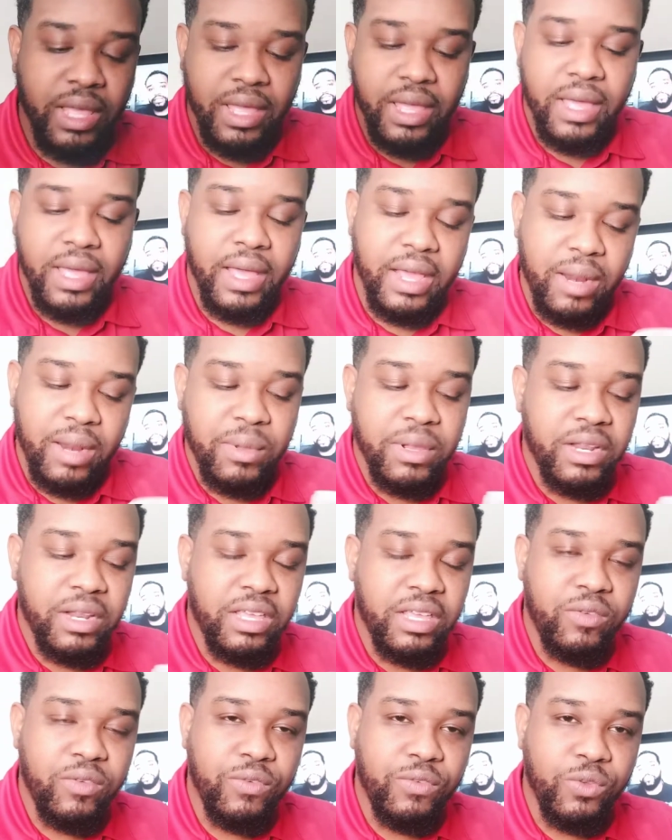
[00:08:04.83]
And I'm going to
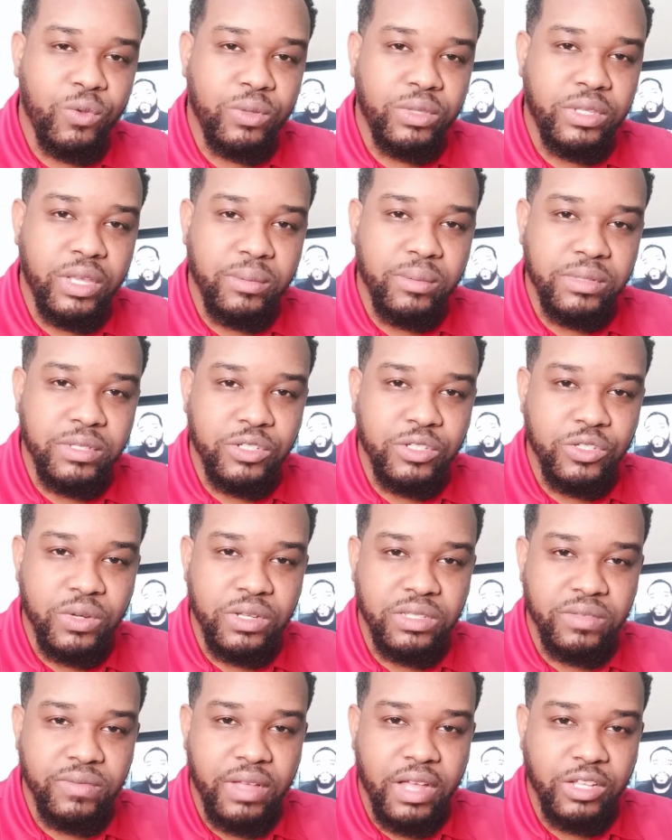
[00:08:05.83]
give you a few tips and
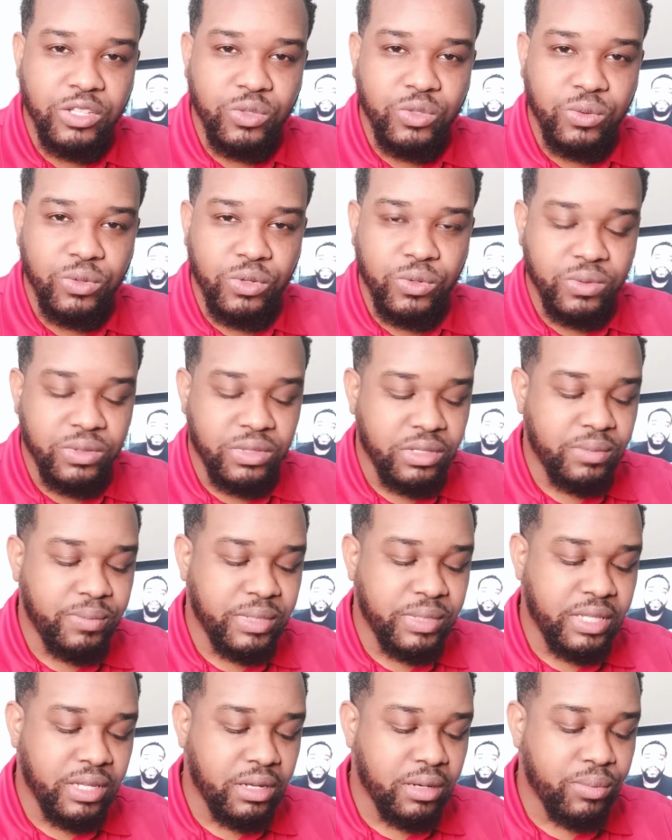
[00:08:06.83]
tricks of how to use this
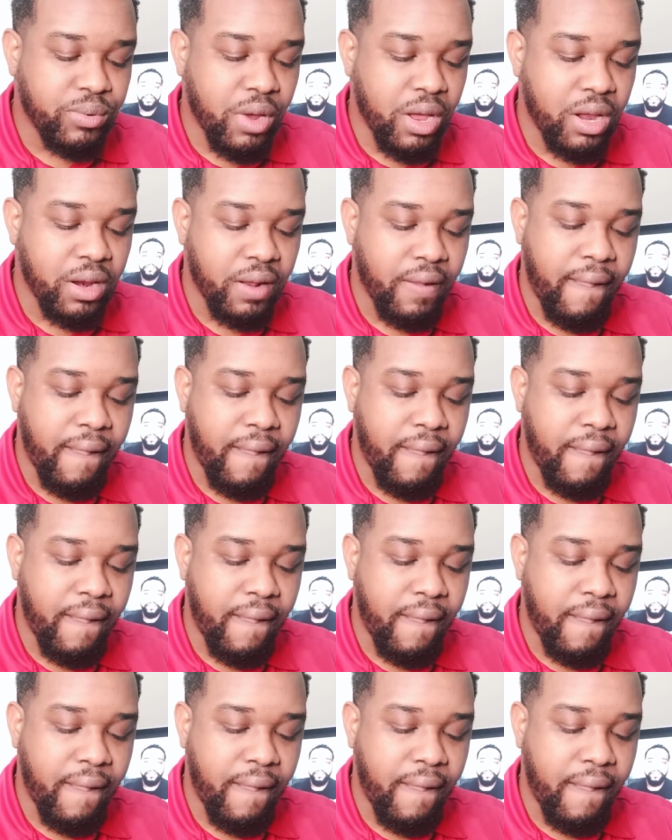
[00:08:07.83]
particular product.